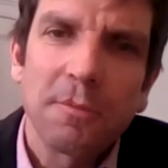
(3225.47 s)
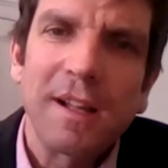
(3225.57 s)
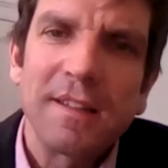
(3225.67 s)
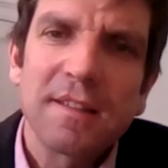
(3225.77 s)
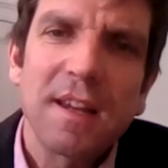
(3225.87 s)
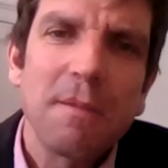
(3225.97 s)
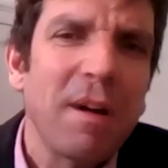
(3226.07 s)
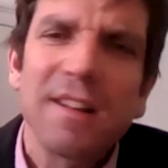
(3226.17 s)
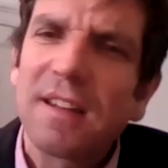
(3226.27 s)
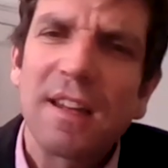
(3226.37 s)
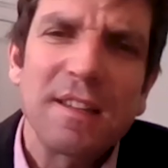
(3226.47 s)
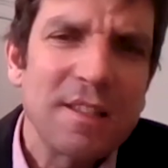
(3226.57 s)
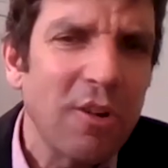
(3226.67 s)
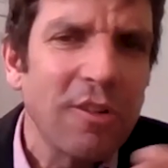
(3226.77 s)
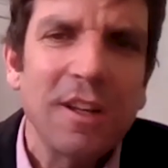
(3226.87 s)
Khmelnytsky, but it,
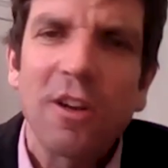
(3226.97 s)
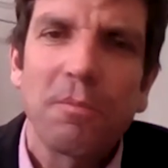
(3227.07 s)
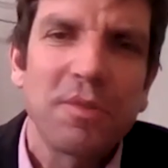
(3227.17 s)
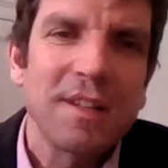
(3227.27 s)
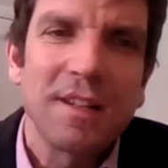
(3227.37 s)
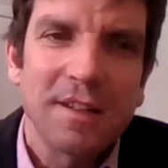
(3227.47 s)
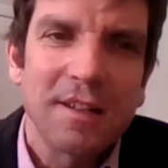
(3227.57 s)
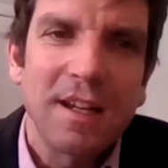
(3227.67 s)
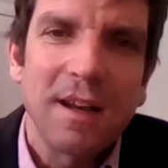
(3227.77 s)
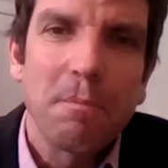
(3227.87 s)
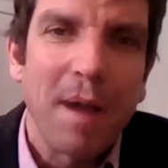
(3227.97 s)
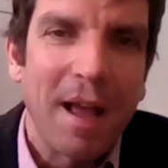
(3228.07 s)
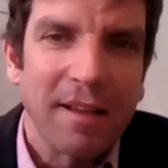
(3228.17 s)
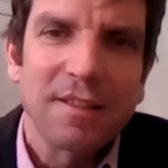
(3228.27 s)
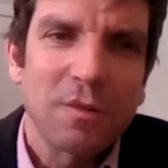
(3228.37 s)
it's certainly not presented in a
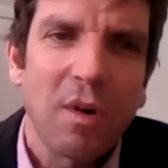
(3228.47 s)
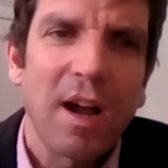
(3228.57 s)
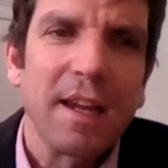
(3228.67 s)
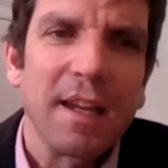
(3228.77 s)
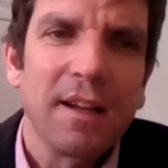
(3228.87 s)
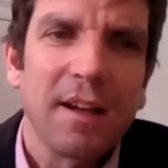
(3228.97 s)
balanced way.